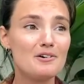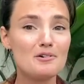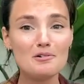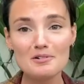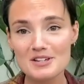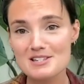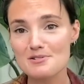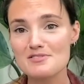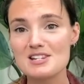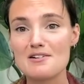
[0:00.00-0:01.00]
all this
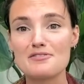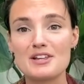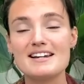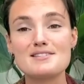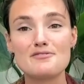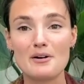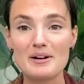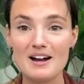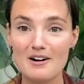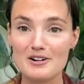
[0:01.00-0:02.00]
sort of stuff that is
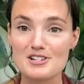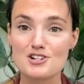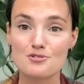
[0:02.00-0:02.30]
very hard to